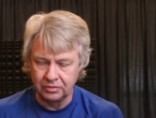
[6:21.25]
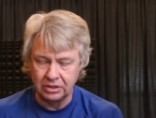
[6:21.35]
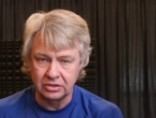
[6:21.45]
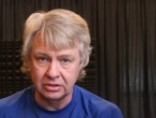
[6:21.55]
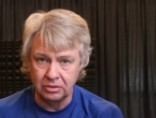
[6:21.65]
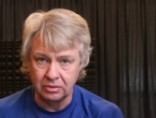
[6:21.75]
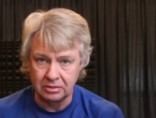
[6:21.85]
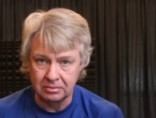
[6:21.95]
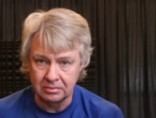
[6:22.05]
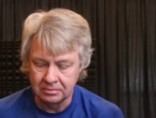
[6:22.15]
just
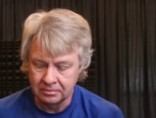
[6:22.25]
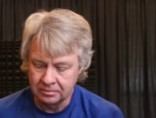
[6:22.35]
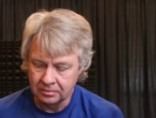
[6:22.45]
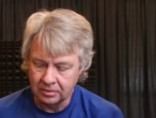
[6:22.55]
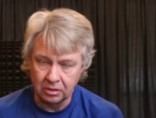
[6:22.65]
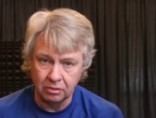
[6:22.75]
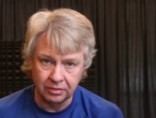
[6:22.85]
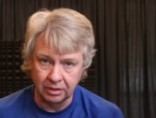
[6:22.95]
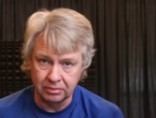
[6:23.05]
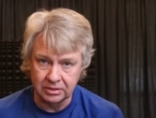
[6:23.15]
doing the low
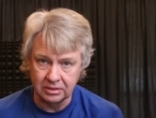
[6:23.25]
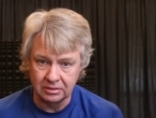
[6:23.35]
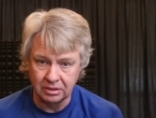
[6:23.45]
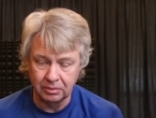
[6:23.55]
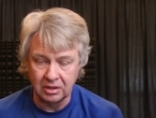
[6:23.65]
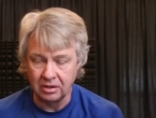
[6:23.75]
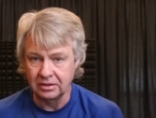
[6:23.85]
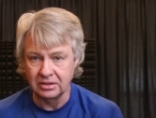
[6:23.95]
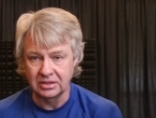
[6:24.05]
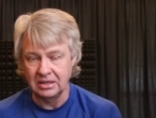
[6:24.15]
frequency. And we called
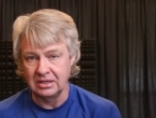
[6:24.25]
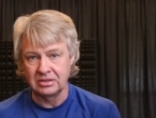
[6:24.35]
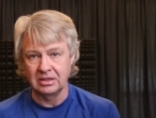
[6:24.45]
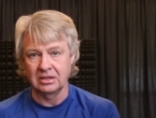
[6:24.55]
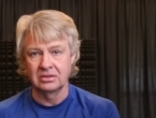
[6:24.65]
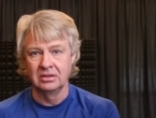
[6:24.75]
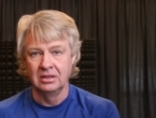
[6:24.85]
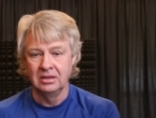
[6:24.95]
it the skinny six.